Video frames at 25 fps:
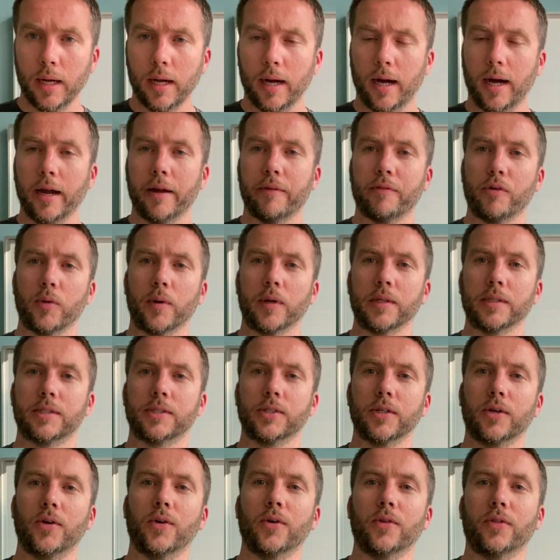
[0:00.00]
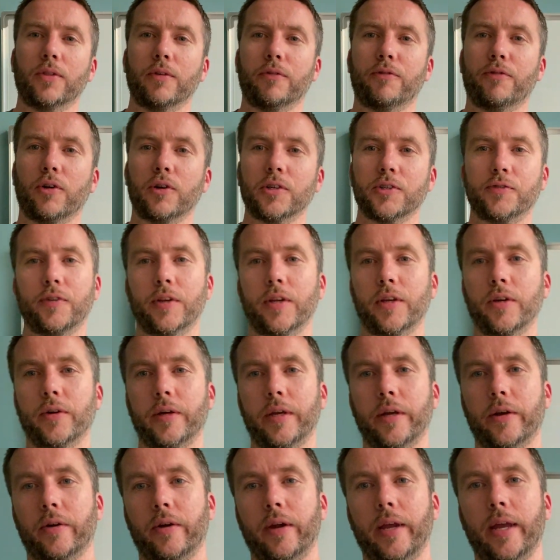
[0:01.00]
Hi everyone. So the first video
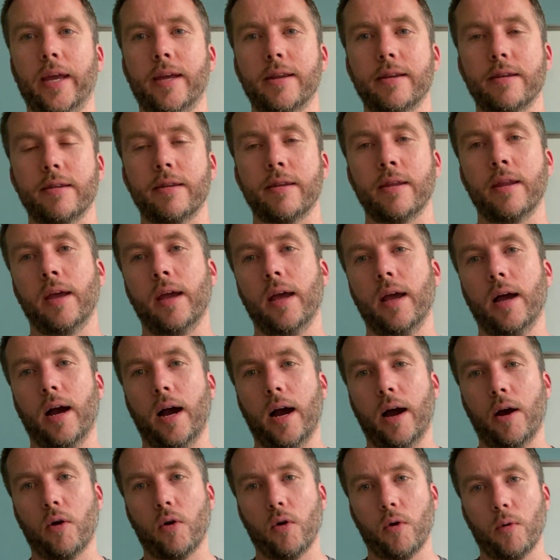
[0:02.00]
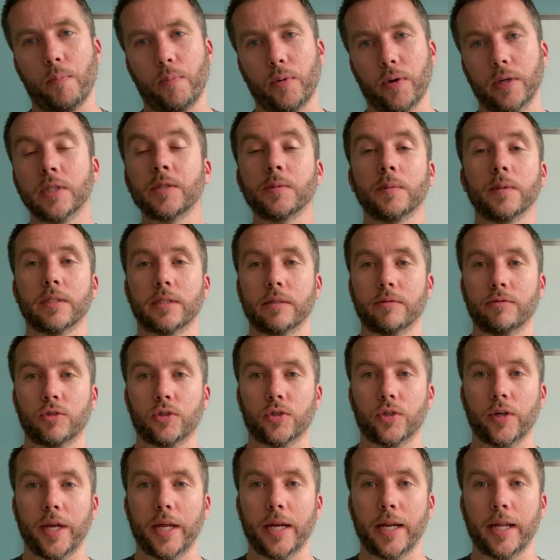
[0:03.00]
here in our Principles of
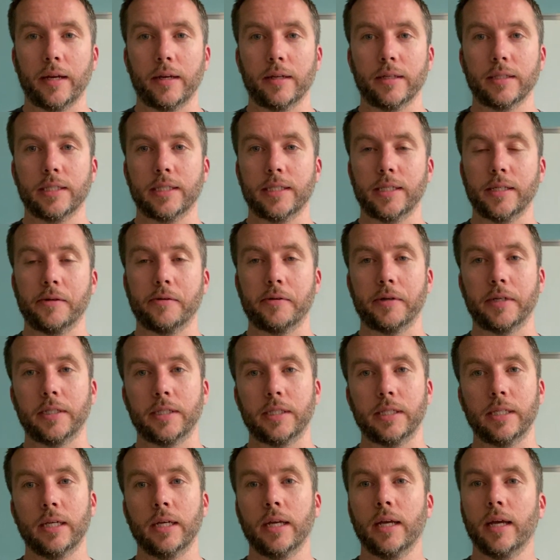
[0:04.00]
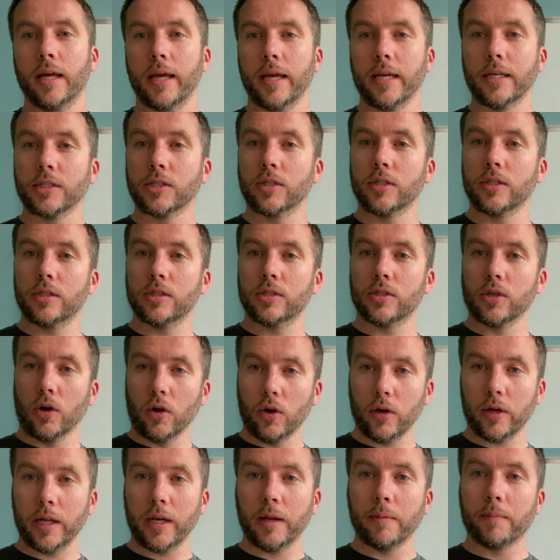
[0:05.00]
Training series is
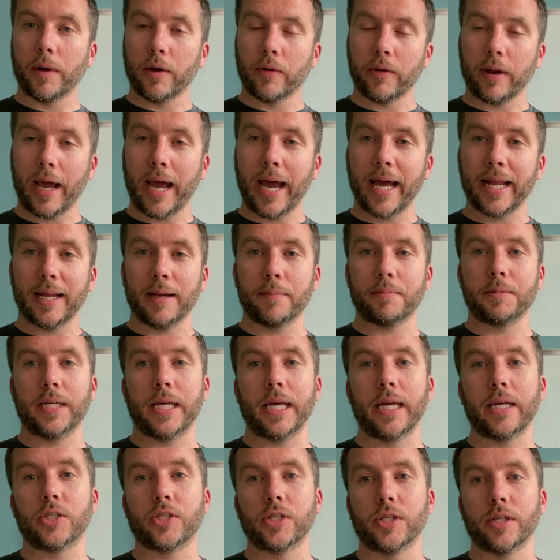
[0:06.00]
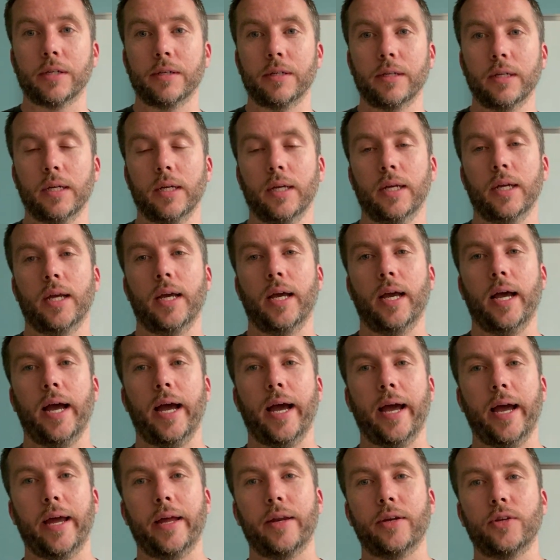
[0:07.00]
talking about adaptation
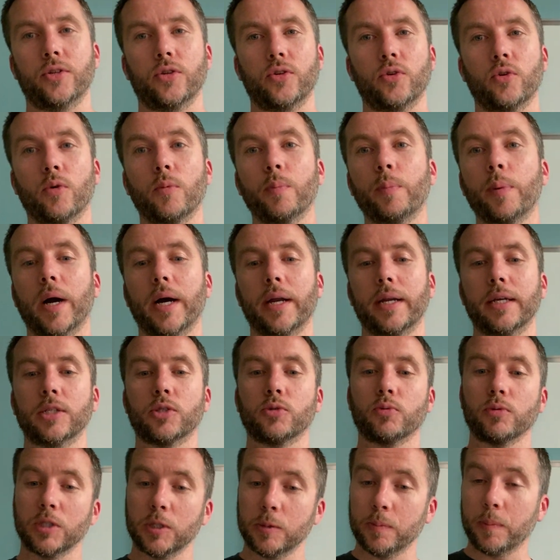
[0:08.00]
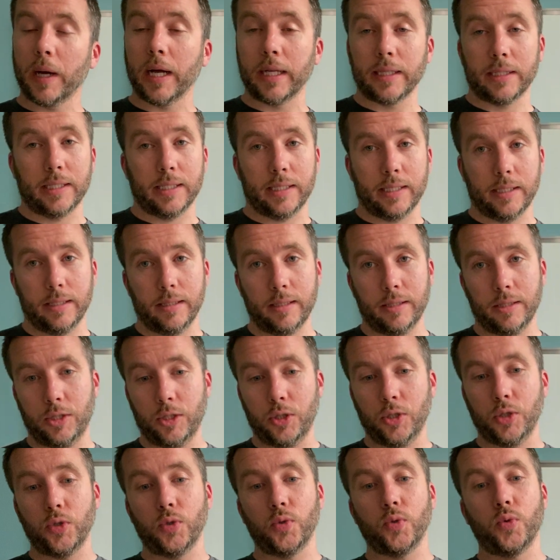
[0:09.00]
and your body's response
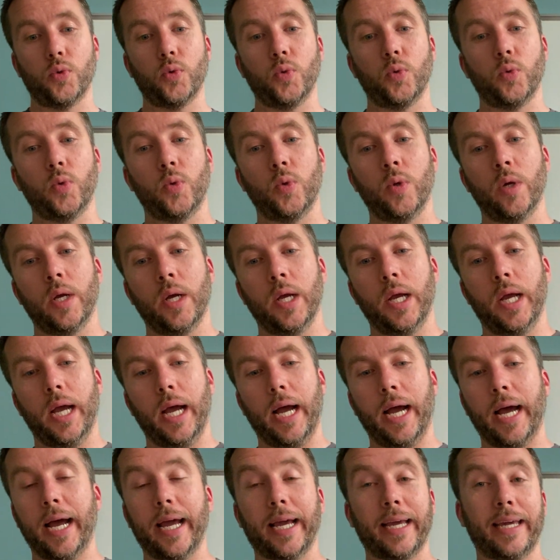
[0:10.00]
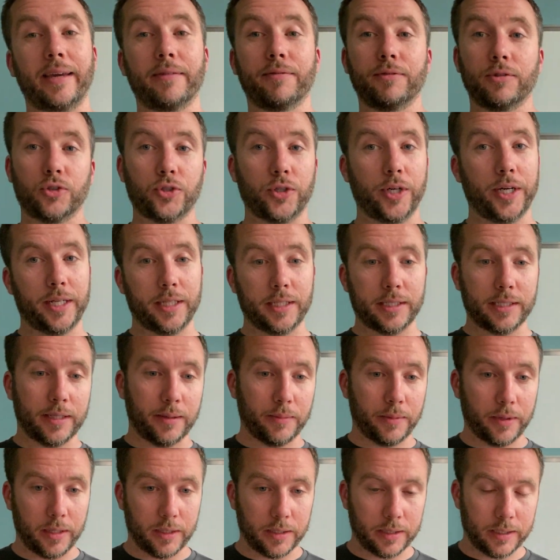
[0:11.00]
to a given training
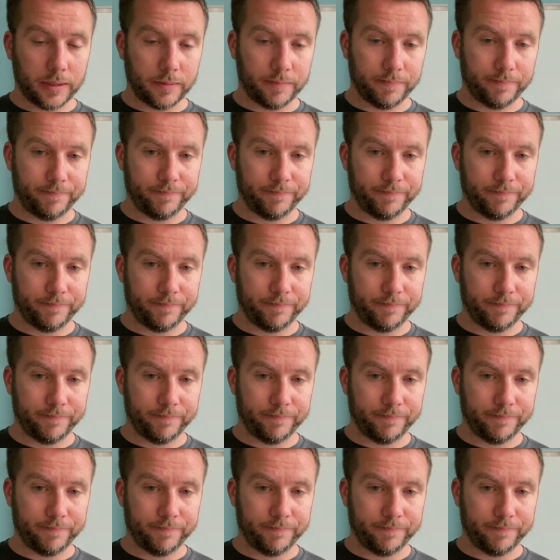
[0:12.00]
stimulus.